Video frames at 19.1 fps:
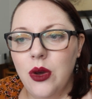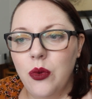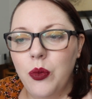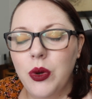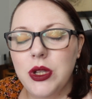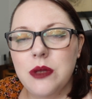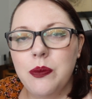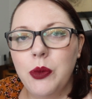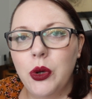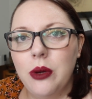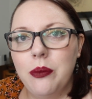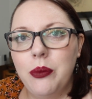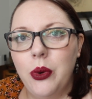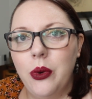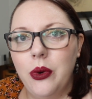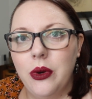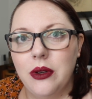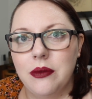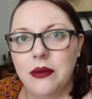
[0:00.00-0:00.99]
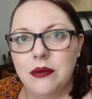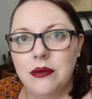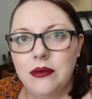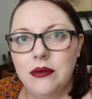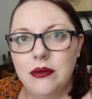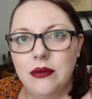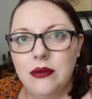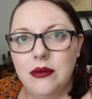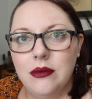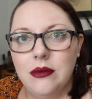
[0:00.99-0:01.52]
What's more important?
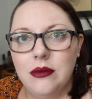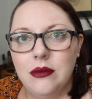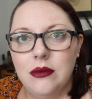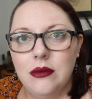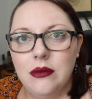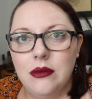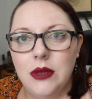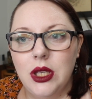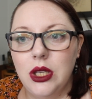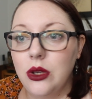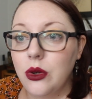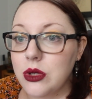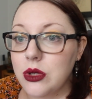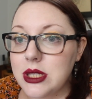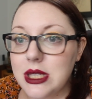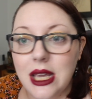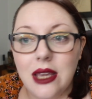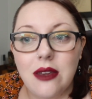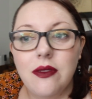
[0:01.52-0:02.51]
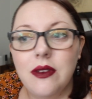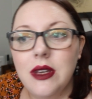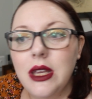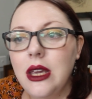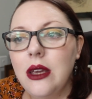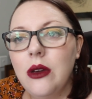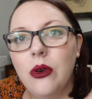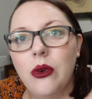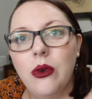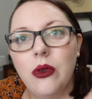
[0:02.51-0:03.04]
Your
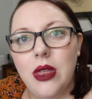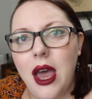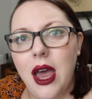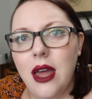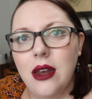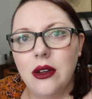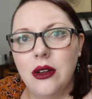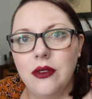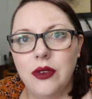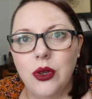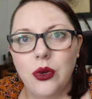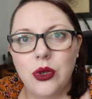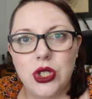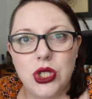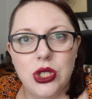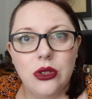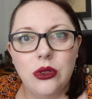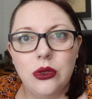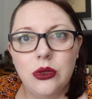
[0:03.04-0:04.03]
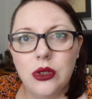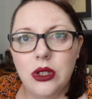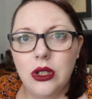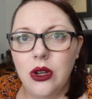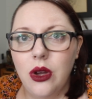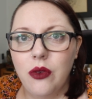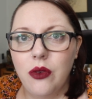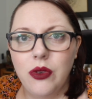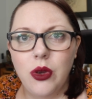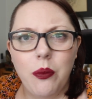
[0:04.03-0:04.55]
safety or that of your children,
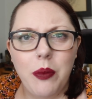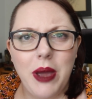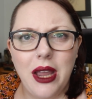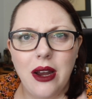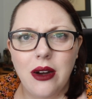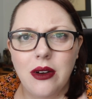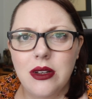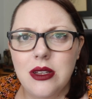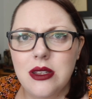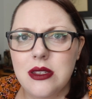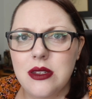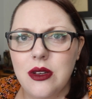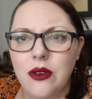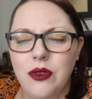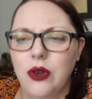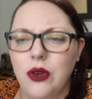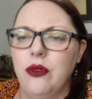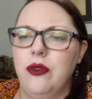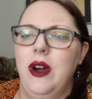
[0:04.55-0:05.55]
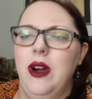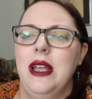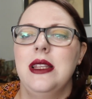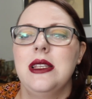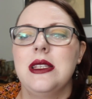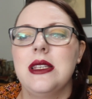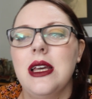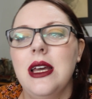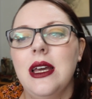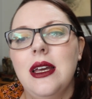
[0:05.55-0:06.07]
of your parents, of your
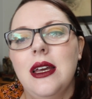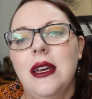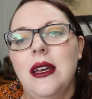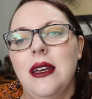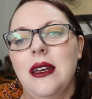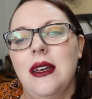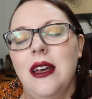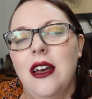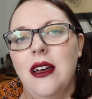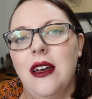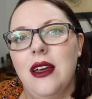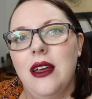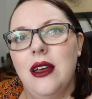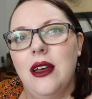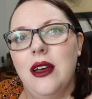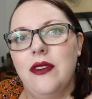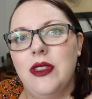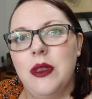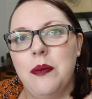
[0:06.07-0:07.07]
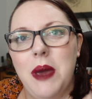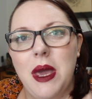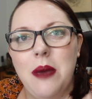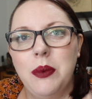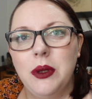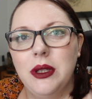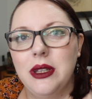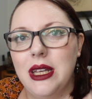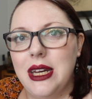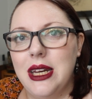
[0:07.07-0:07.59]
friends, of the
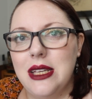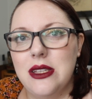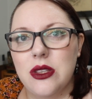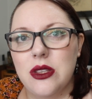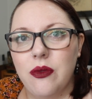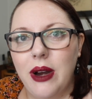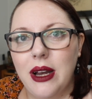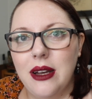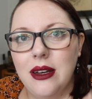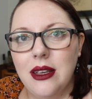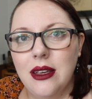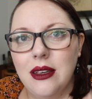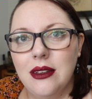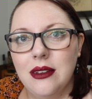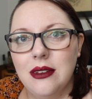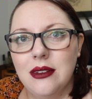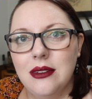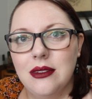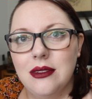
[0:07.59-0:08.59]
people that he's threatening,